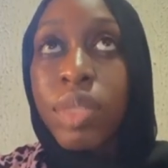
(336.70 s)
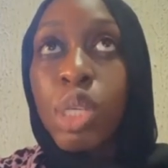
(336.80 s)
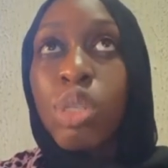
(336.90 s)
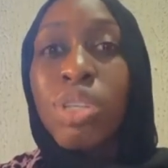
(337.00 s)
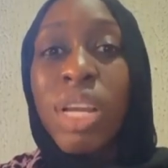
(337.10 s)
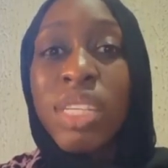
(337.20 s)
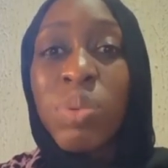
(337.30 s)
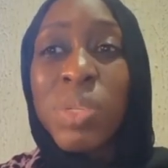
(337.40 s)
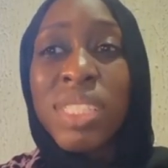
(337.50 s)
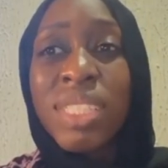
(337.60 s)
usually
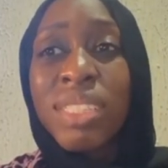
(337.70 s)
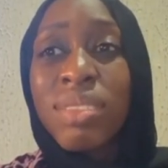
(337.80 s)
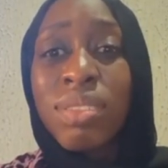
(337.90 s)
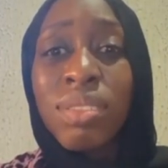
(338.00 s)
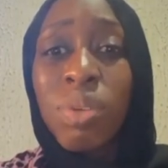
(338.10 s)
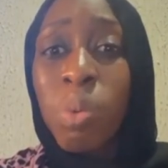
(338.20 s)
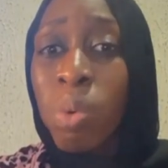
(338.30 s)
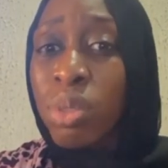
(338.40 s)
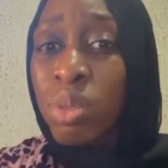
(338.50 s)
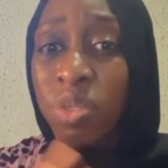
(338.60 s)
within
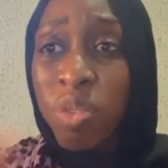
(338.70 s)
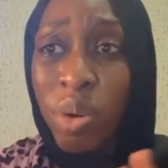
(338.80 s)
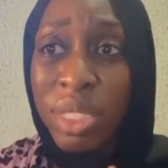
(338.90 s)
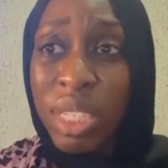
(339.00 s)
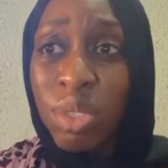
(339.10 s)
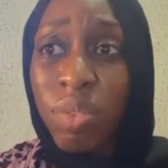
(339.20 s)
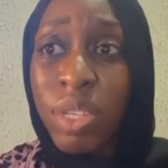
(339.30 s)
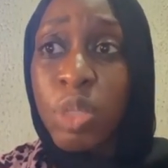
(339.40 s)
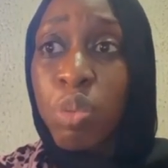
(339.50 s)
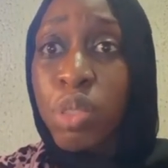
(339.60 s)
1 to 4 days of
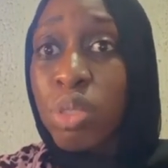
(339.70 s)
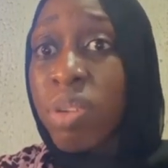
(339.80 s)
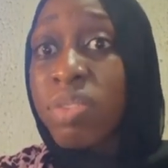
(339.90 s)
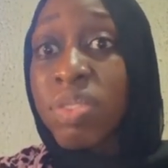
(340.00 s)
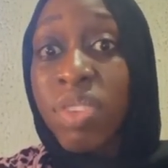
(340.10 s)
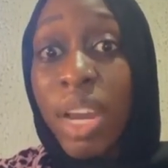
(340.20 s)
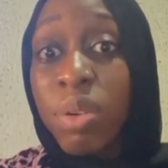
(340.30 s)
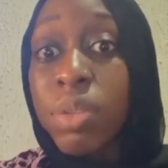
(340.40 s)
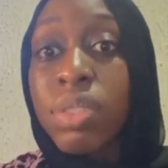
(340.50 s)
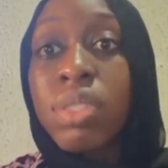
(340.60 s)
exposure of the
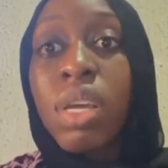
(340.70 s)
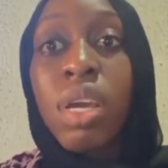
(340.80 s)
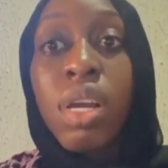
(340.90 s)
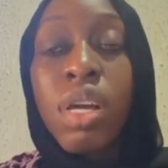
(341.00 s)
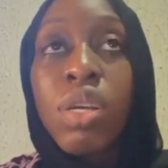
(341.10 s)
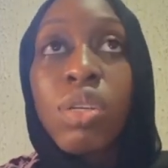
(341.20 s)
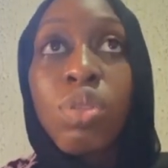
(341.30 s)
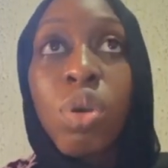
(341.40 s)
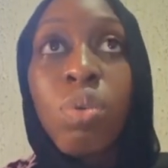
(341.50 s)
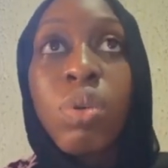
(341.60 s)
virus.
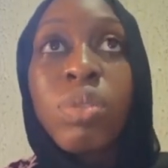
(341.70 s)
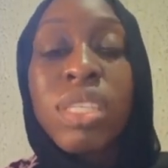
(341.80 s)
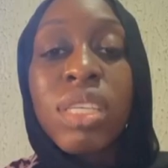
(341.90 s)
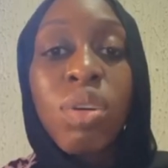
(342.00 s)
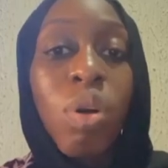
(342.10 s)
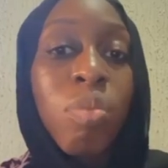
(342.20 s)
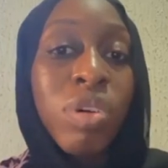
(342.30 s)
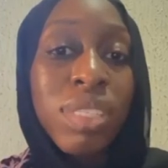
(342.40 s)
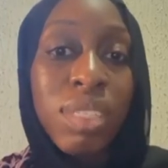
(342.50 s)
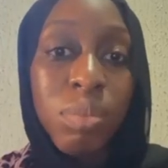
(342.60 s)
So we could see
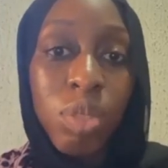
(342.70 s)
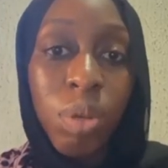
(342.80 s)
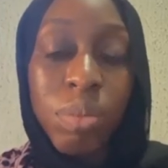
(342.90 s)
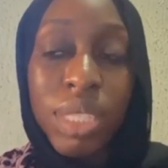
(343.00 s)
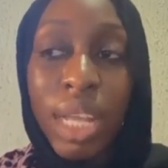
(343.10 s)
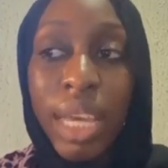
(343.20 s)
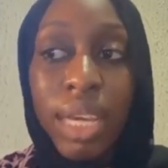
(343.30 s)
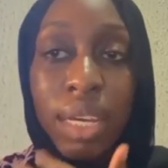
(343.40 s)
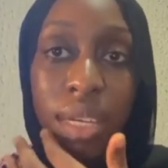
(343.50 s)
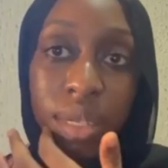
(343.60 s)
common symptoms
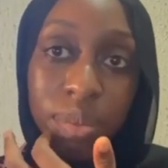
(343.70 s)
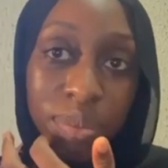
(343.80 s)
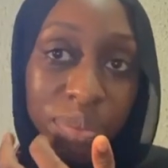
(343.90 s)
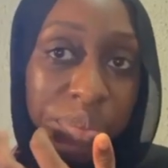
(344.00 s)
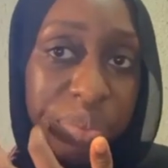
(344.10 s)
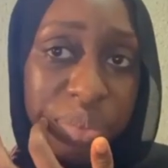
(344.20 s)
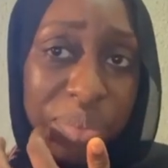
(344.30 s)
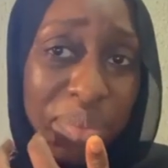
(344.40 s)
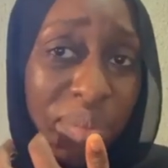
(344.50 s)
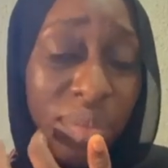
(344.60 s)
like
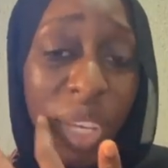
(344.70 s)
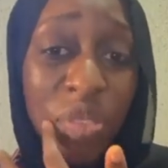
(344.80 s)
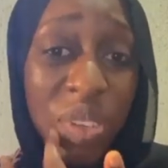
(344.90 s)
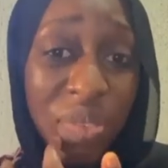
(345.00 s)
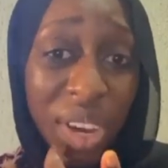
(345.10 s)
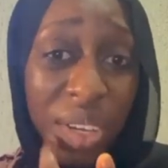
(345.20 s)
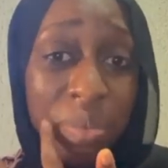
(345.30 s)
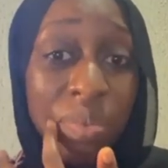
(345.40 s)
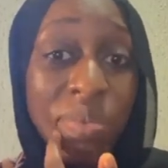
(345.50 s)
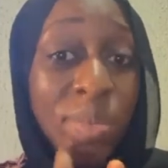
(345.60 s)

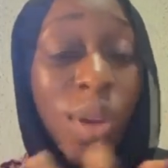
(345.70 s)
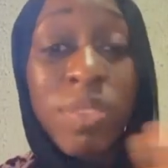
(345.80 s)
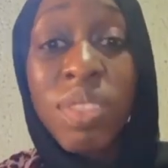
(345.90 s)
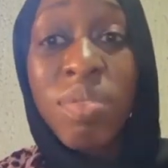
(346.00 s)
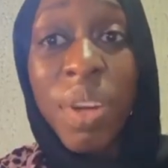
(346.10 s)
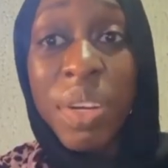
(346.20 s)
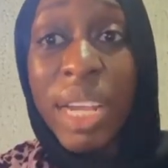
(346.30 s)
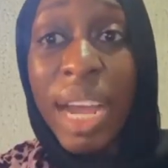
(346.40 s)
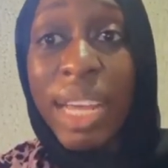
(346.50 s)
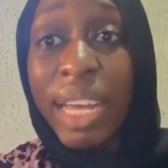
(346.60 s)
fever, often very
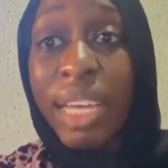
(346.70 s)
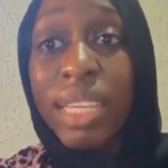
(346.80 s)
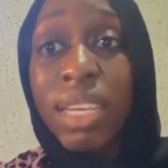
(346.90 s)
high, like